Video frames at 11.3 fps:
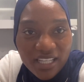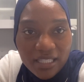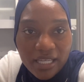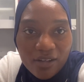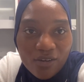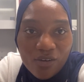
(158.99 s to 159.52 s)
And
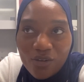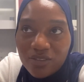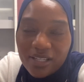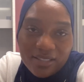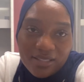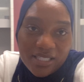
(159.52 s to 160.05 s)
like all
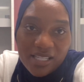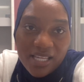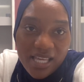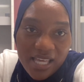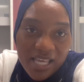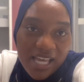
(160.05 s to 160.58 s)
like the
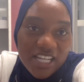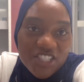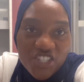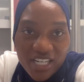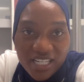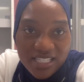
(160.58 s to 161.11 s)

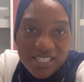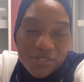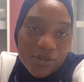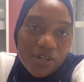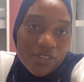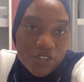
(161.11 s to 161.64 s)
hygienists
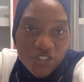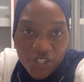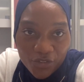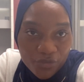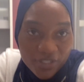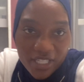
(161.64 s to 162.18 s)
or other
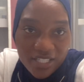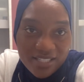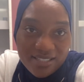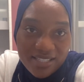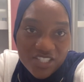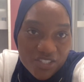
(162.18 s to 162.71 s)
general
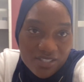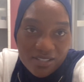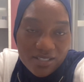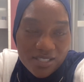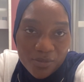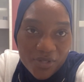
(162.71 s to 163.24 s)
dentists, they just
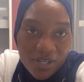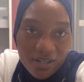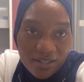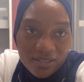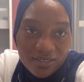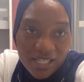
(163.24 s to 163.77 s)
look so
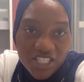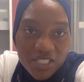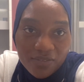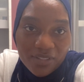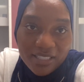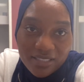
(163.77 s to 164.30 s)
young. I
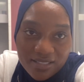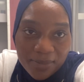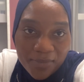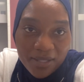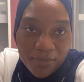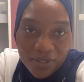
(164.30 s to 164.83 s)
just feel like some
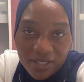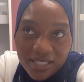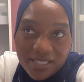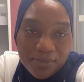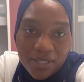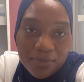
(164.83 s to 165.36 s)
of them are like
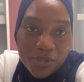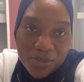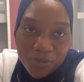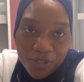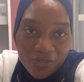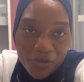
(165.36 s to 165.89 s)
some of the
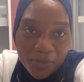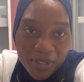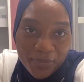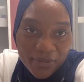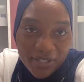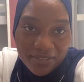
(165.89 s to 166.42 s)
most beautiful
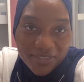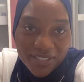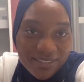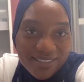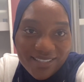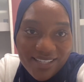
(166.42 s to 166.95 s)
people ever.
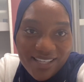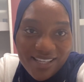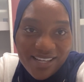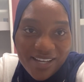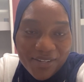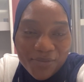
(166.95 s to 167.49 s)

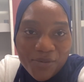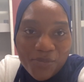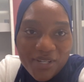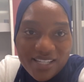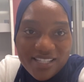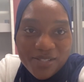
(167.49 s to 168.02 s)
I don't know
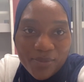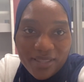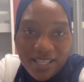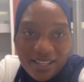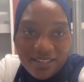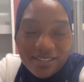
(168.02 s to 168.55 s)
what it is with
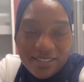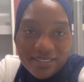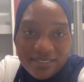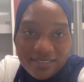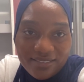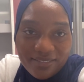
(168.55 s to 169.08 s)
that
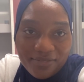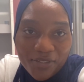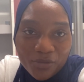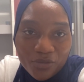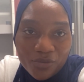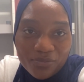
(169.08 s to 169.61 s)

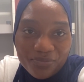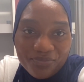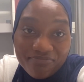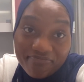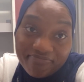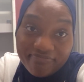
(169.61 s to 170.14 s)
field.
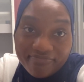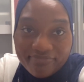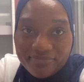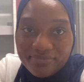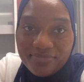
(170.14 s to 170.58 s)
Mm.